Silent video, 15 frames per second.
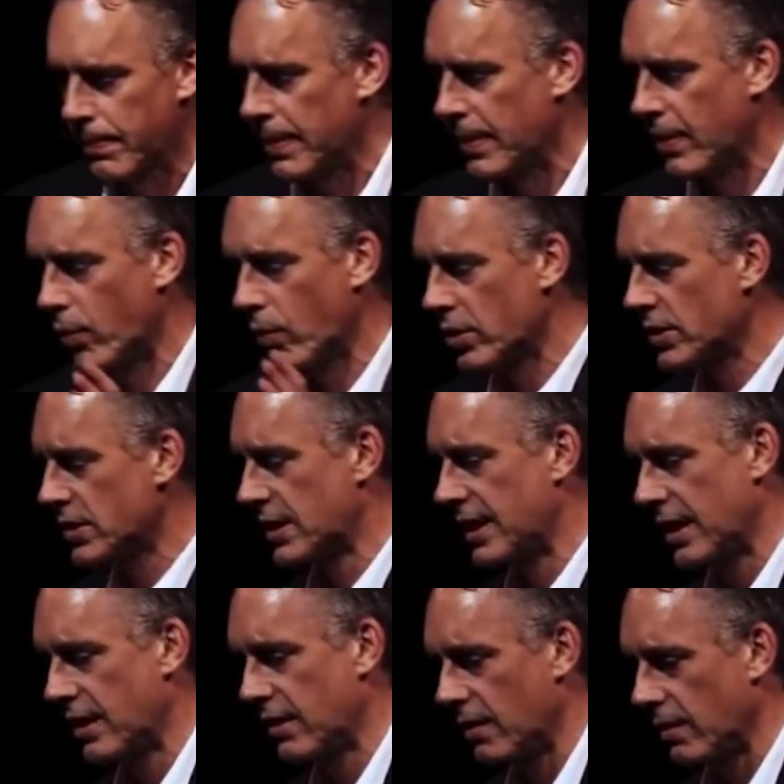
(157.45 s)
The worst
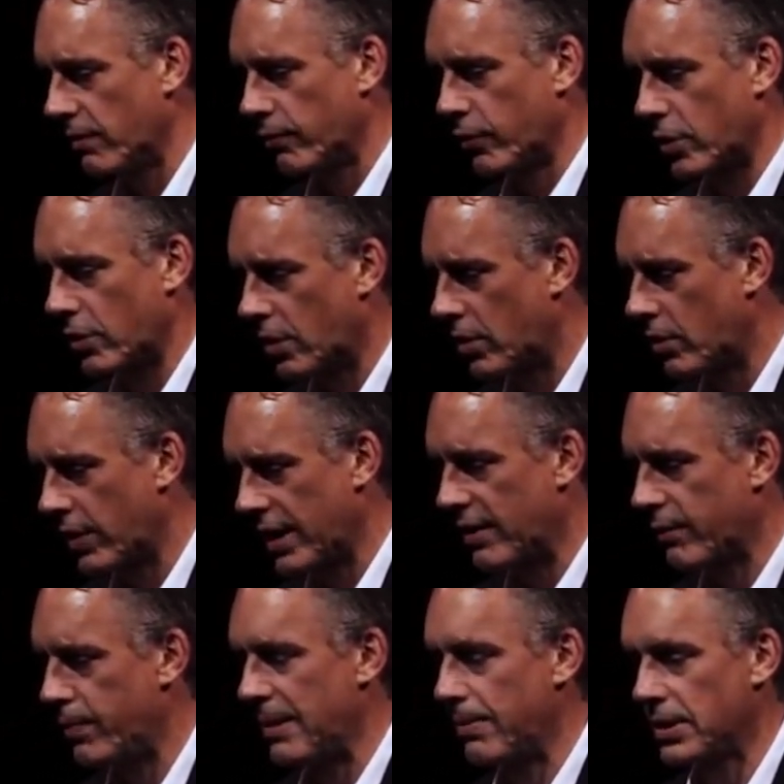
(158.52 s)
thing for
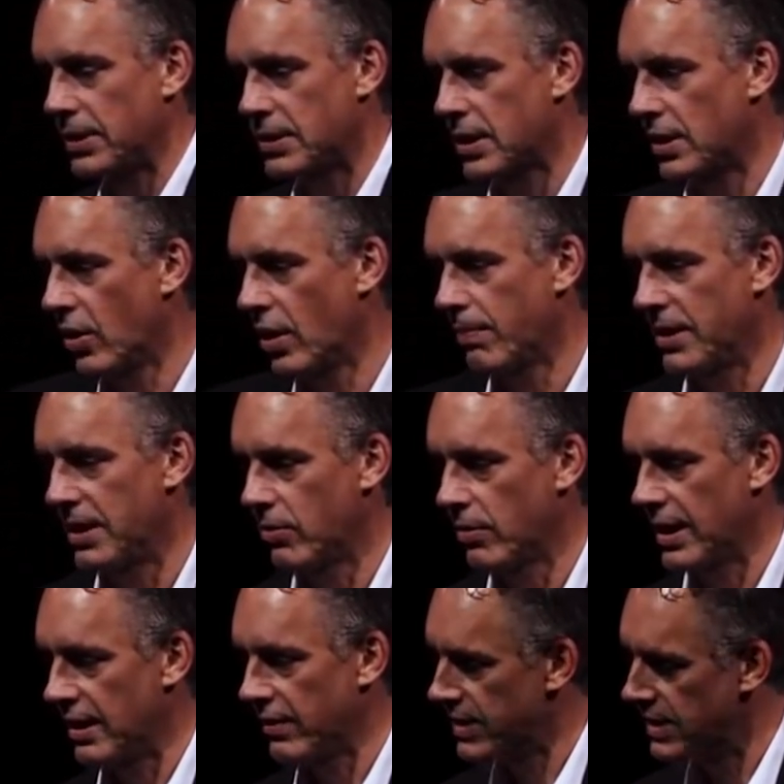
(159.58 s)
creative people is to not be
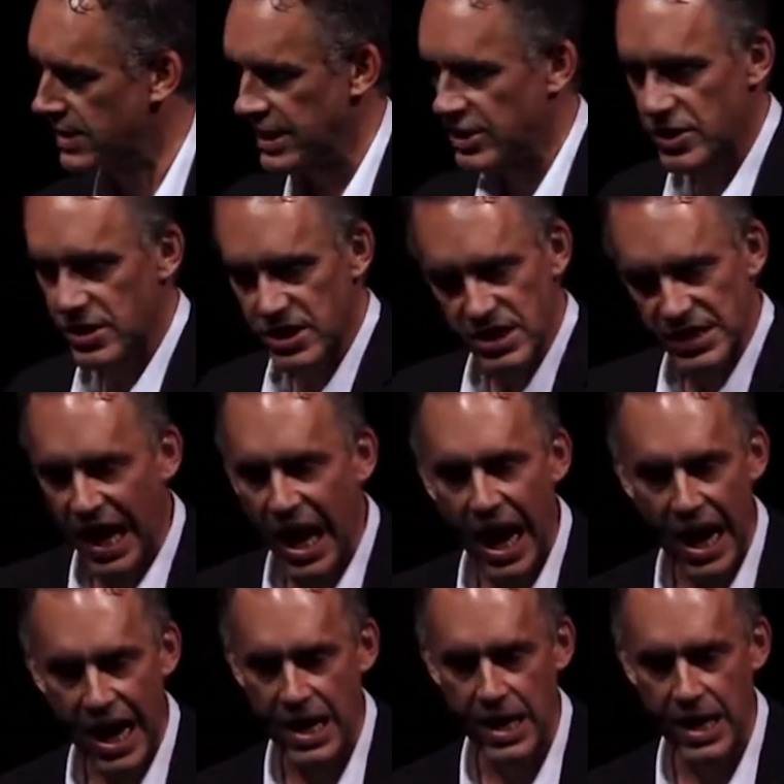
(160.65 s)
creative because they just die.